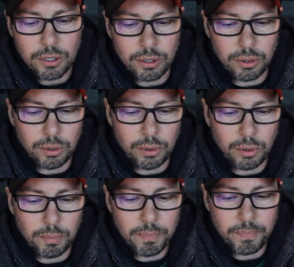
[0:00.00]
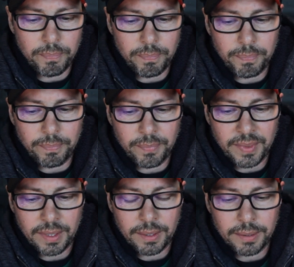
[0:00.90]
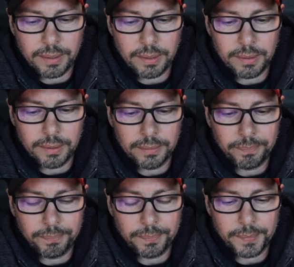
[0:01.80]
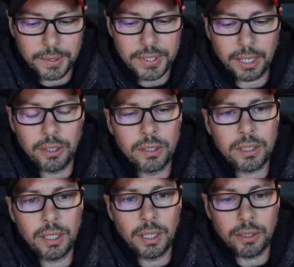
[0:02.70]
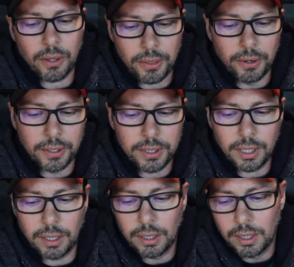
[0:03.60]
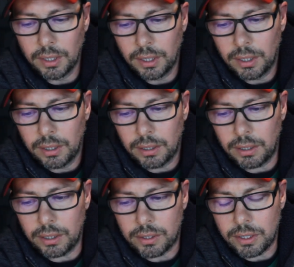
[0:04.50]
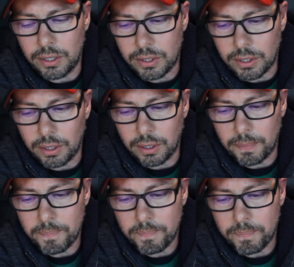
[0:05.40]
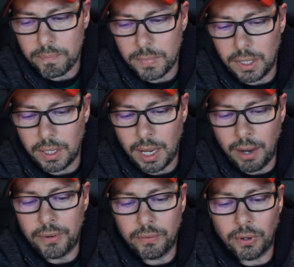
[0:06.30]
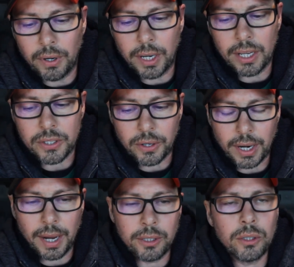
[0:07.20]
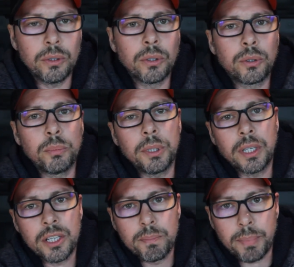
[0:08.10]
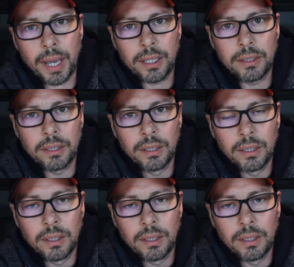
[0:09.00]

So the second thing and the third thing, it is mean everyone has a right, you know, to be respect